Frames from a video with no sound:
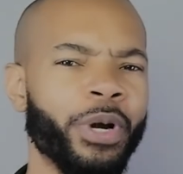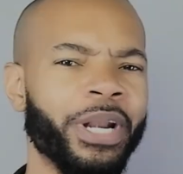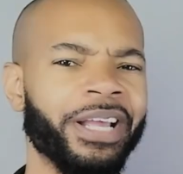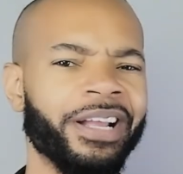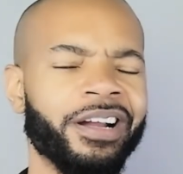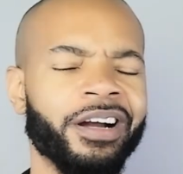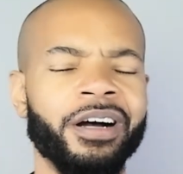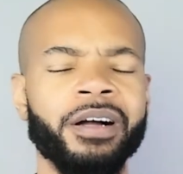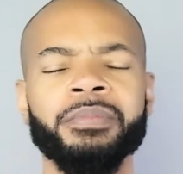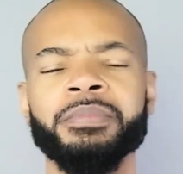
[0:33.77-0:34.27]
when
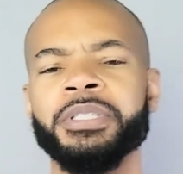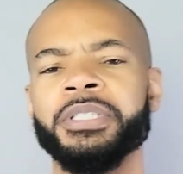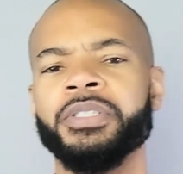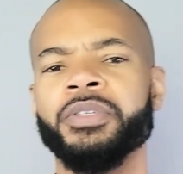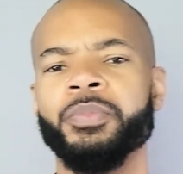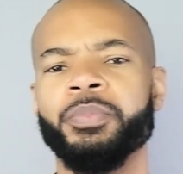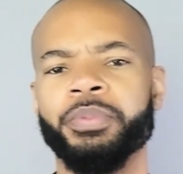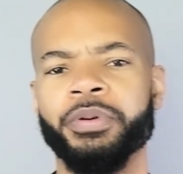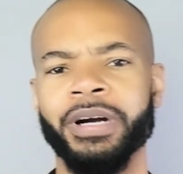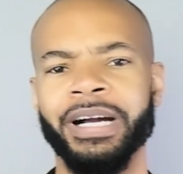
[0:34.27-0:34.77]
it comes
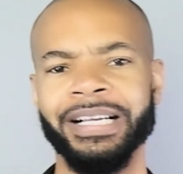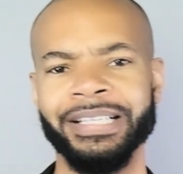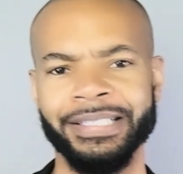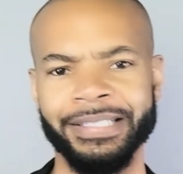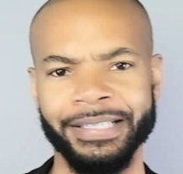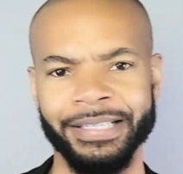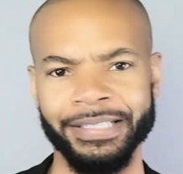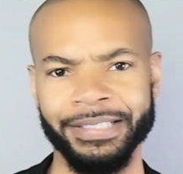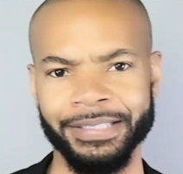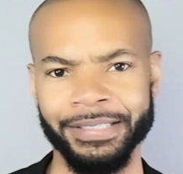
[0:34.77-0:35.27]
to
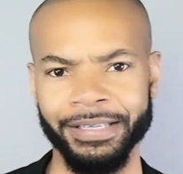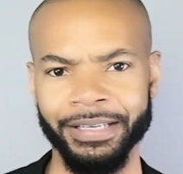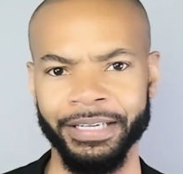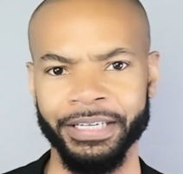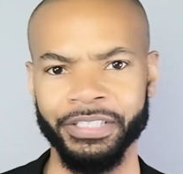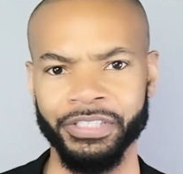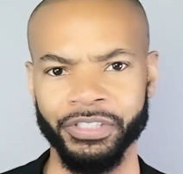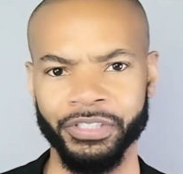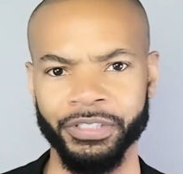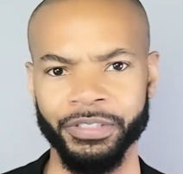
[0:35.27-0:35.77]
process
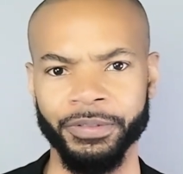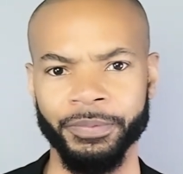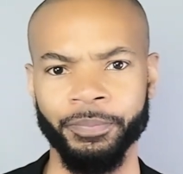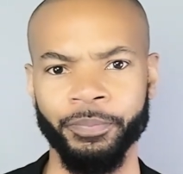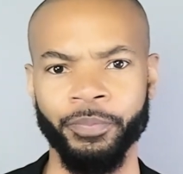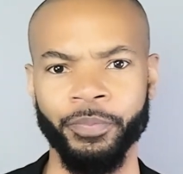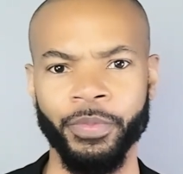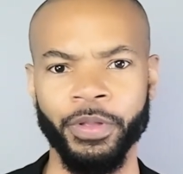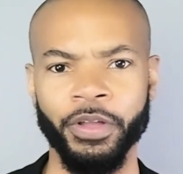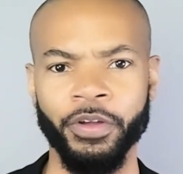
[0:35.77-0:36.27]
selection,
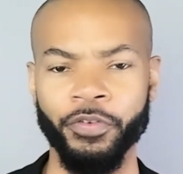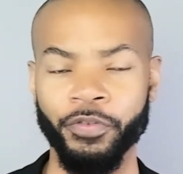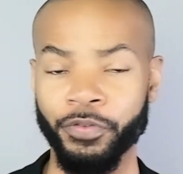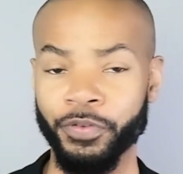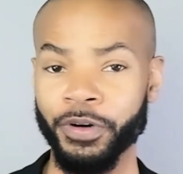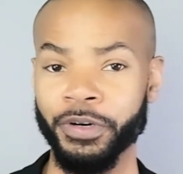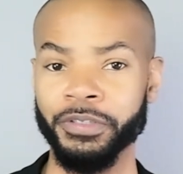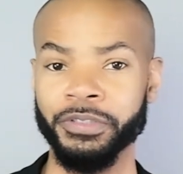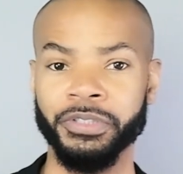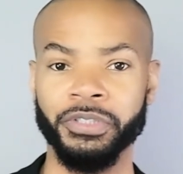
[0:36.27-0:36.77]

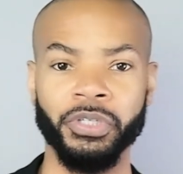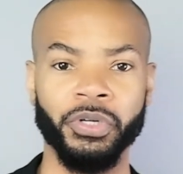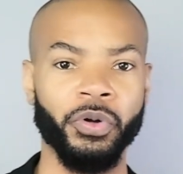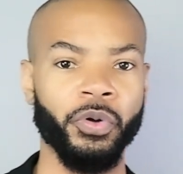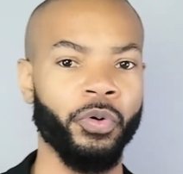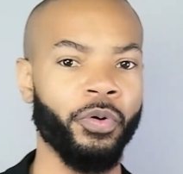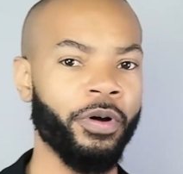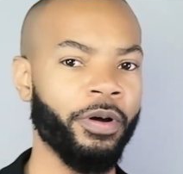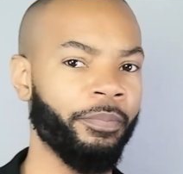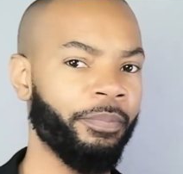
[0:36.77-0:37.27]
first,
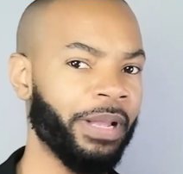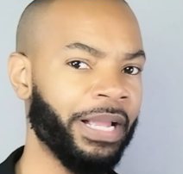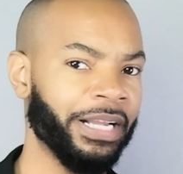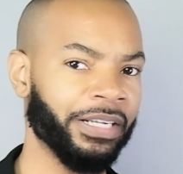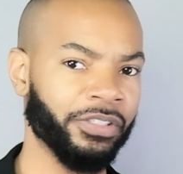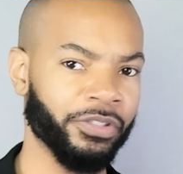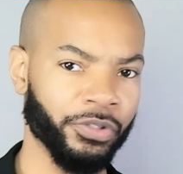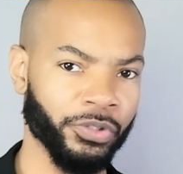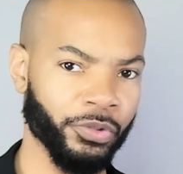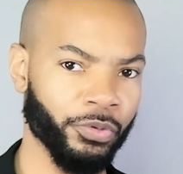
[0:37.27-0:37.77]
going
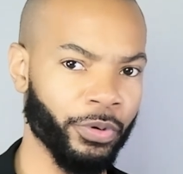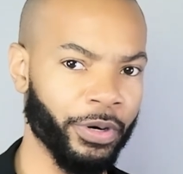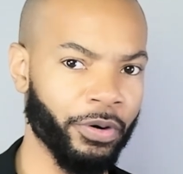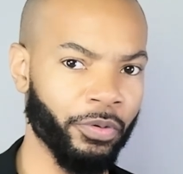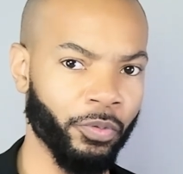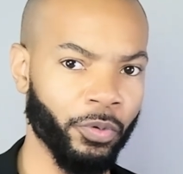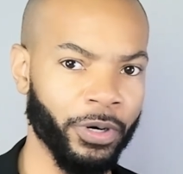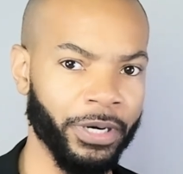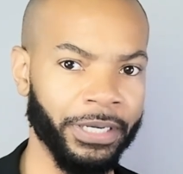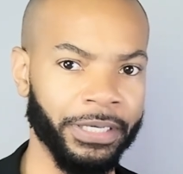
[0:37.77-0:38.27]
back to square
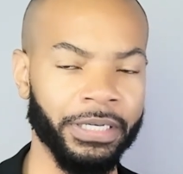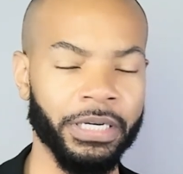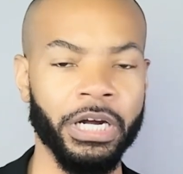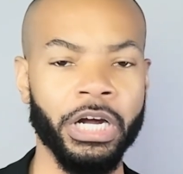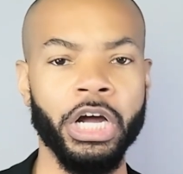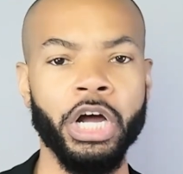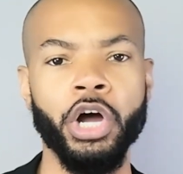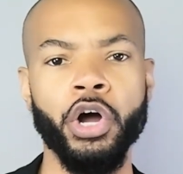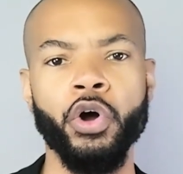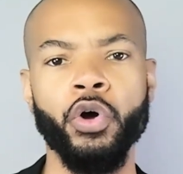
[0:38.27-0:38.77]
one,
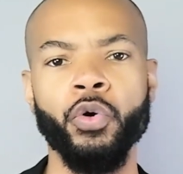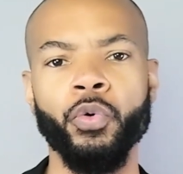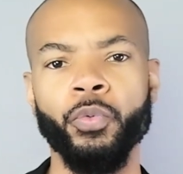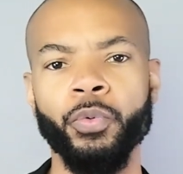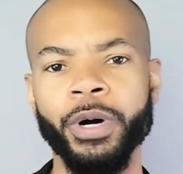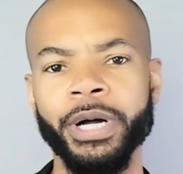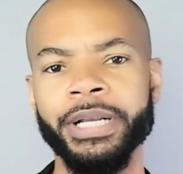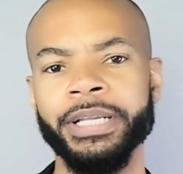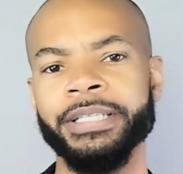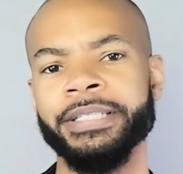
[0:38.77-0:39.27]

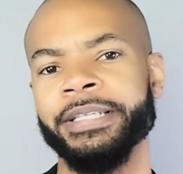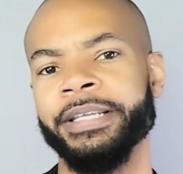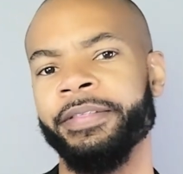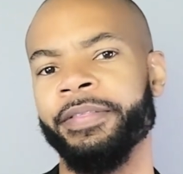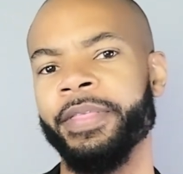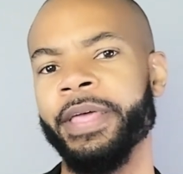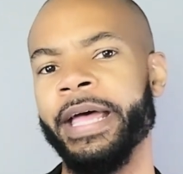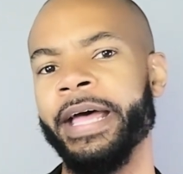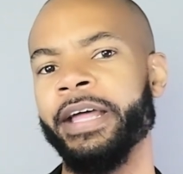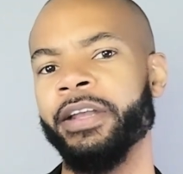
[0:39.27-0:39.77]
what is
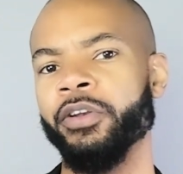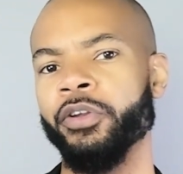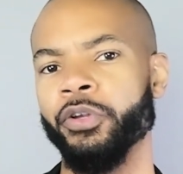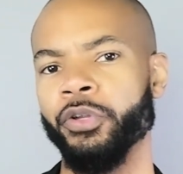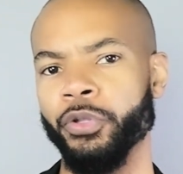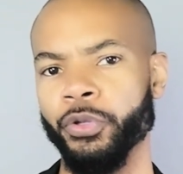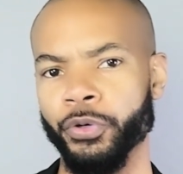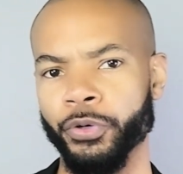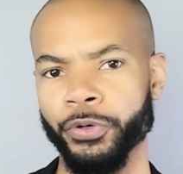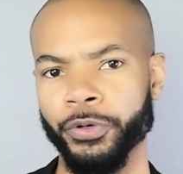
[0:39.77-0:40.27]
it that
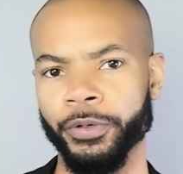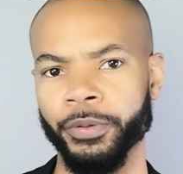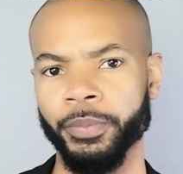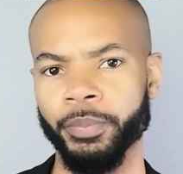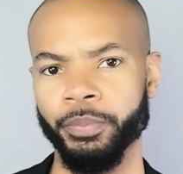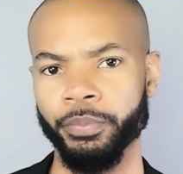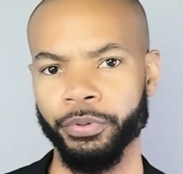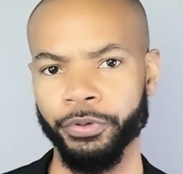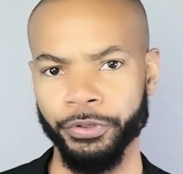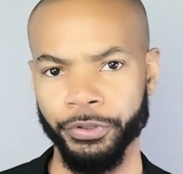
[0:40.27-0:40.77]
you're
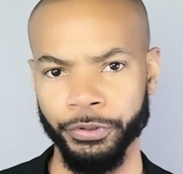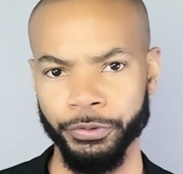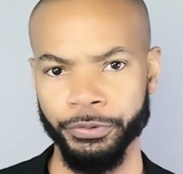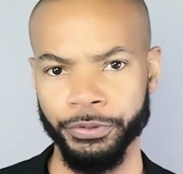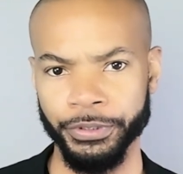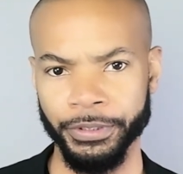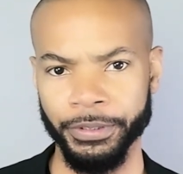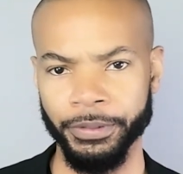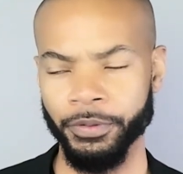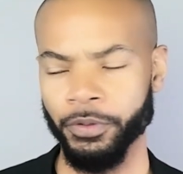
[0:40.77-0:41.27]

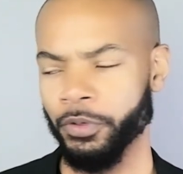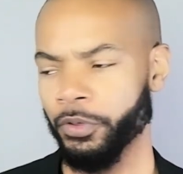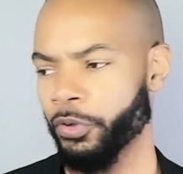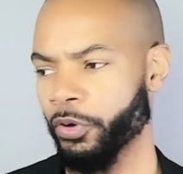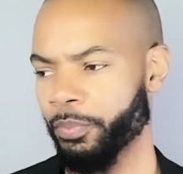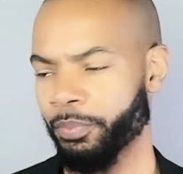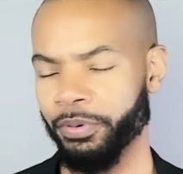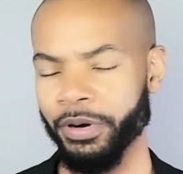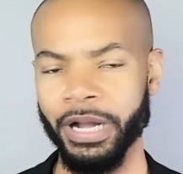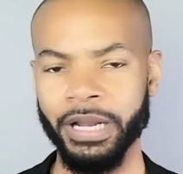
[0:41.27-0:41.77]
producing,
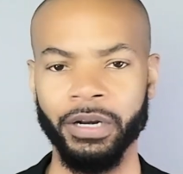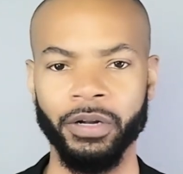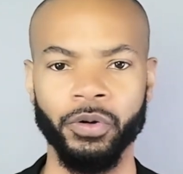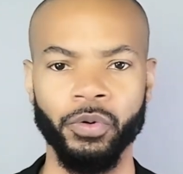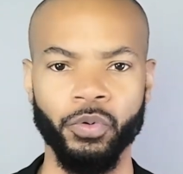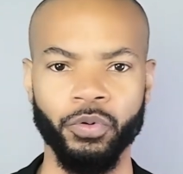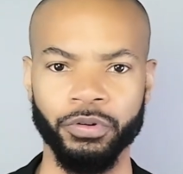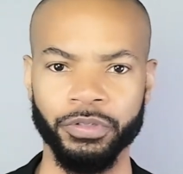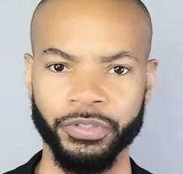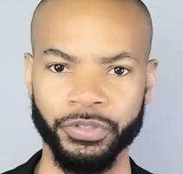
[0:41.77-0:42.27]
your
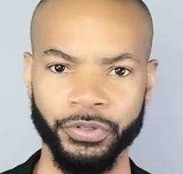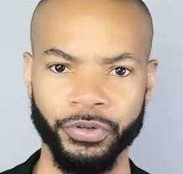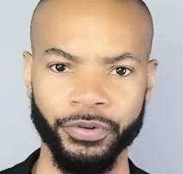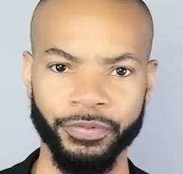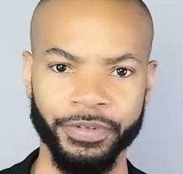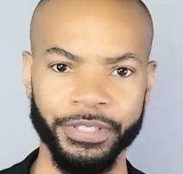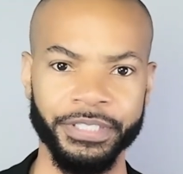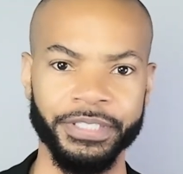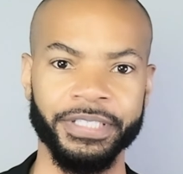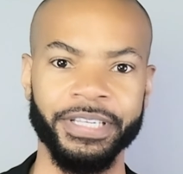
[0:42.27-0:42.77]
product or
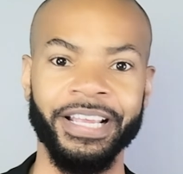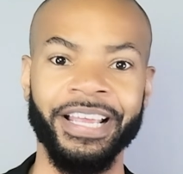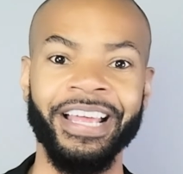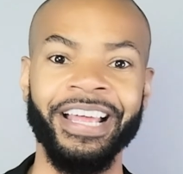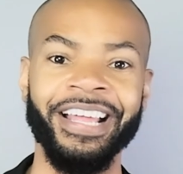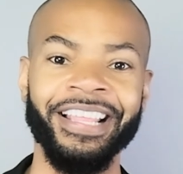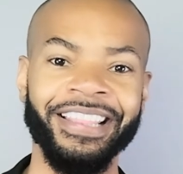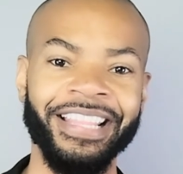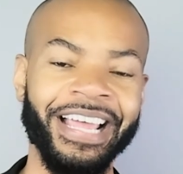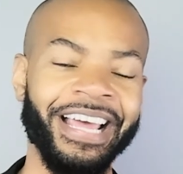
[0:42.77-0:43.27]
service?
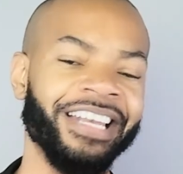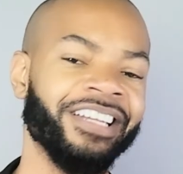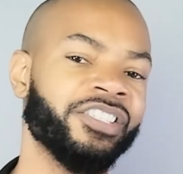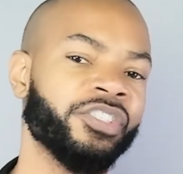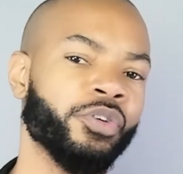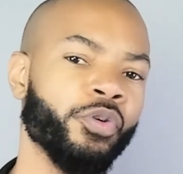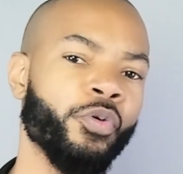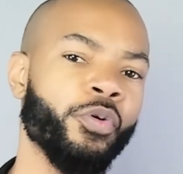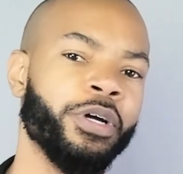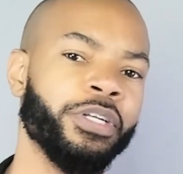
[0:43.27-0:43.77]
That
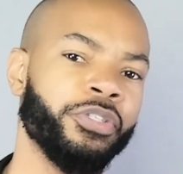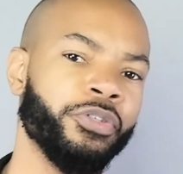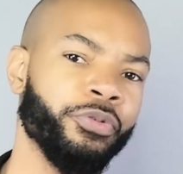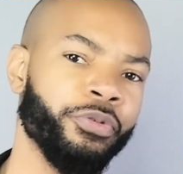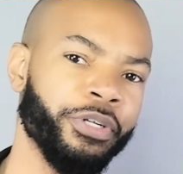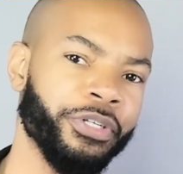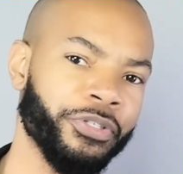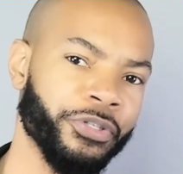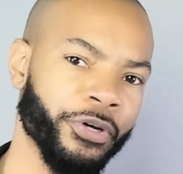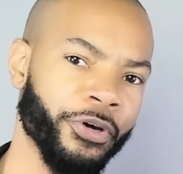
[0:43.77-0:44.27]
is going to
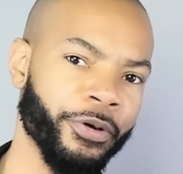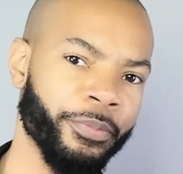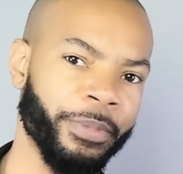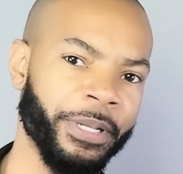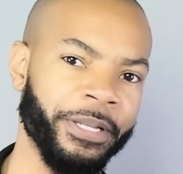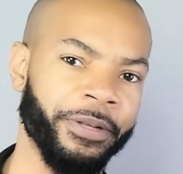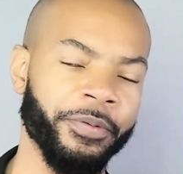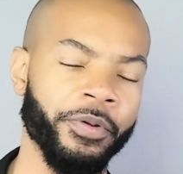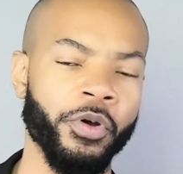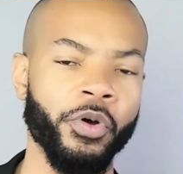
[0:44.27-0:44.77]

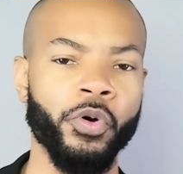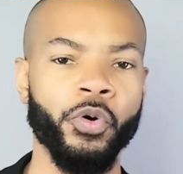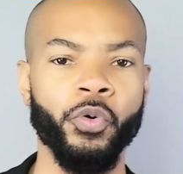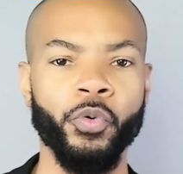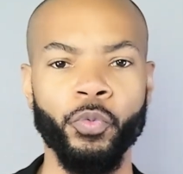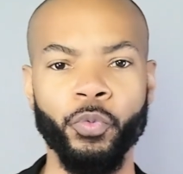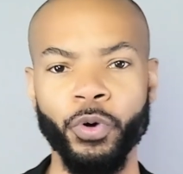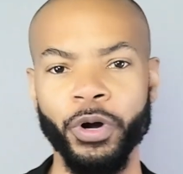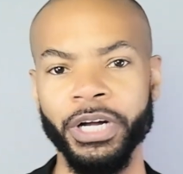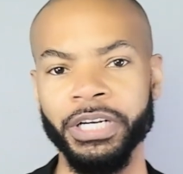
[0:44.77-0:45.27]
determine
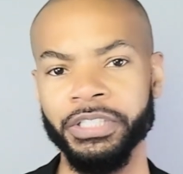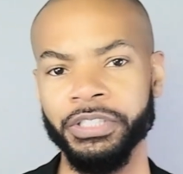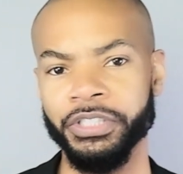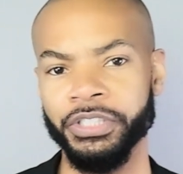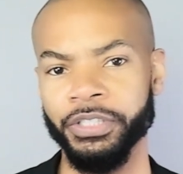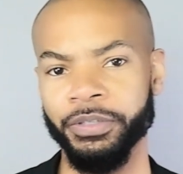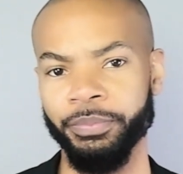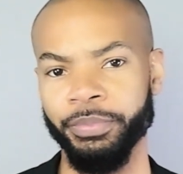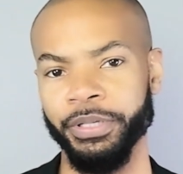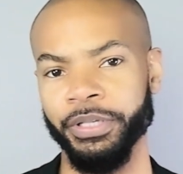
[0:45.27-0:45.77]
what
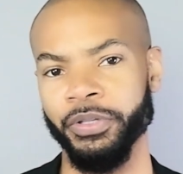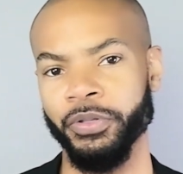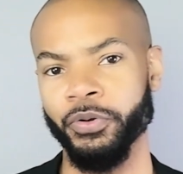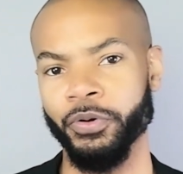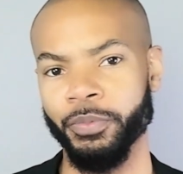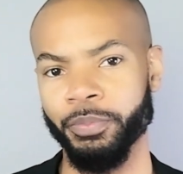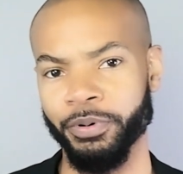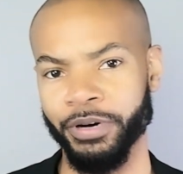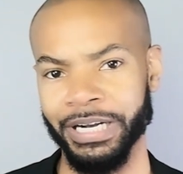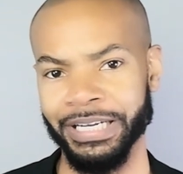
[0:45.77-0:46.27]
should be
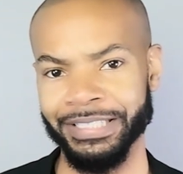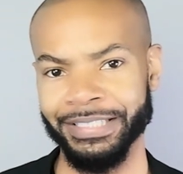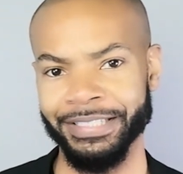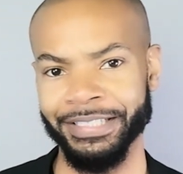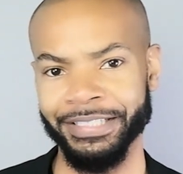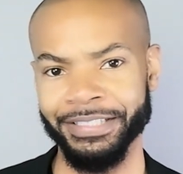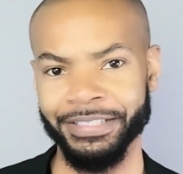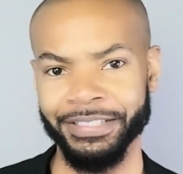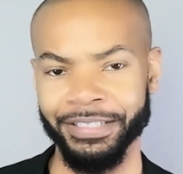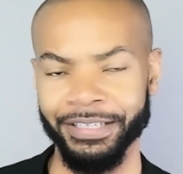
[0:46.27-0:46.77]
your
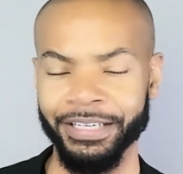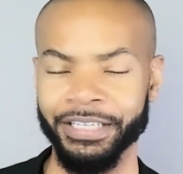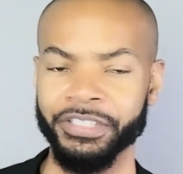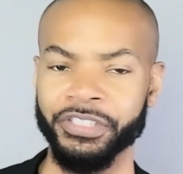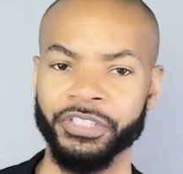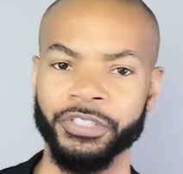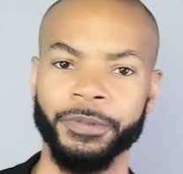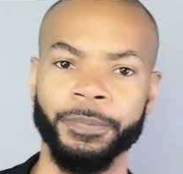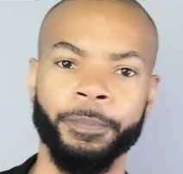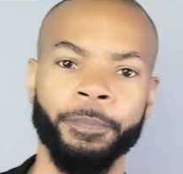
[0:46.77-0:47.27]
process
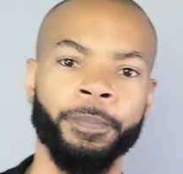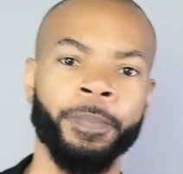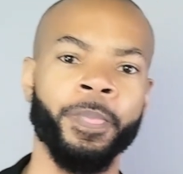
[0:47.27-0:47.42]
selection.